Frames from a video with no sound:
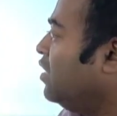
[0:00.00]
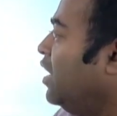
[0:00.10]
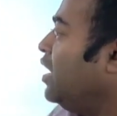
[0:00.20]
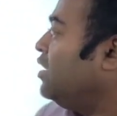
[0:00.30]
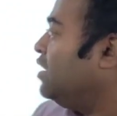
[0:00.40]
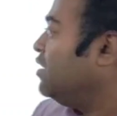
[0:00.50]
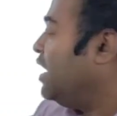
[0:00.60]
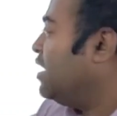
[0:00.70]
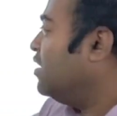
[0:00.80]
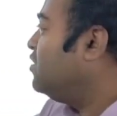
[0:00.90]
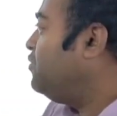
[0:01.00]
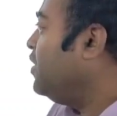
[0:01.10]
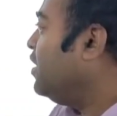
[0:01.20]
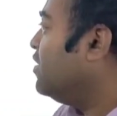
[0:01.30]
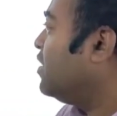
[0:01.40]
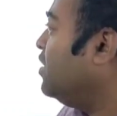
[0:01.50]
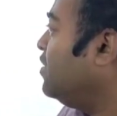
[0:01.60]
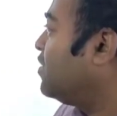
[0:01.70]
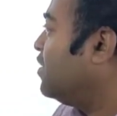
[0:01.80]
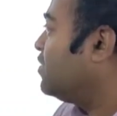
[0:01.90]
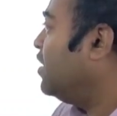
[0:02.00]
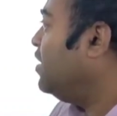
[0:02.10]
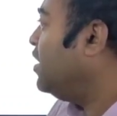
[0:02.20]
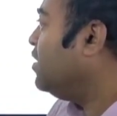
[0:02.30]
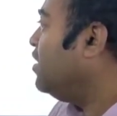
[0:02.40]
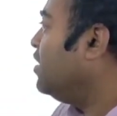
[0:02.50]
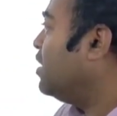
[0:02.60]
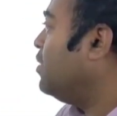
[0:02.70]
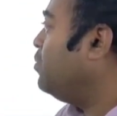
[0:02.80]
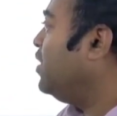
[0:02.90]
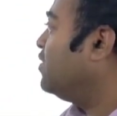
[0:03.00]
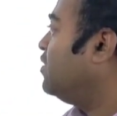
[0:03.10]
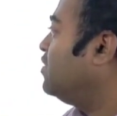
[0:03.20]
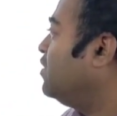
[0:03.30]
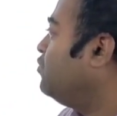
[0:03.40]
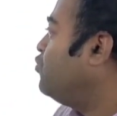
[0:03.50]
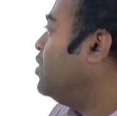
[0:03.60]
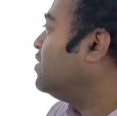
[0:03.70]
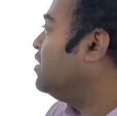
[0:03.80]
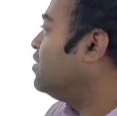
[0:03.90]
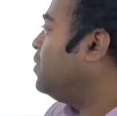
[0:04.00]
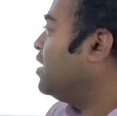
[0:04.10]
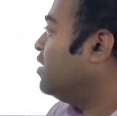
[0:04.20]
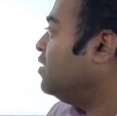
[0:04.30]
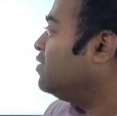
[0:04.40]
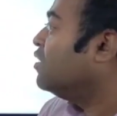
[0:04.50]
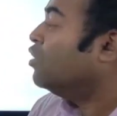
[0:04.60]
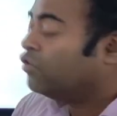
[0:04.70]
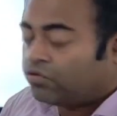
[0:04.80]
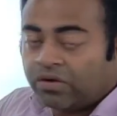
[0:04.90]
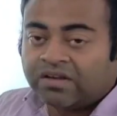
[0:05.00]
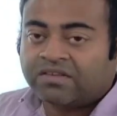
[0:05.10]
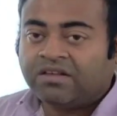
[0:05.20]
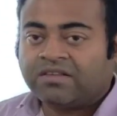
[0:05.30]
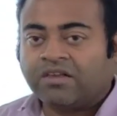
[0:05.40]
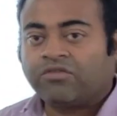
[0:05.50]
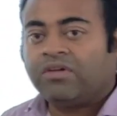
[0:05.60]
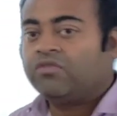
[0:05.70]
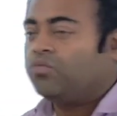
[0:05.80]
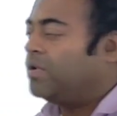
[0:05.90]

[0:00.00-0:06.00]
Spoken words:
And in energy field, as I discussed earlier, it have applications in fuel cells, batteries, solar cells, as well as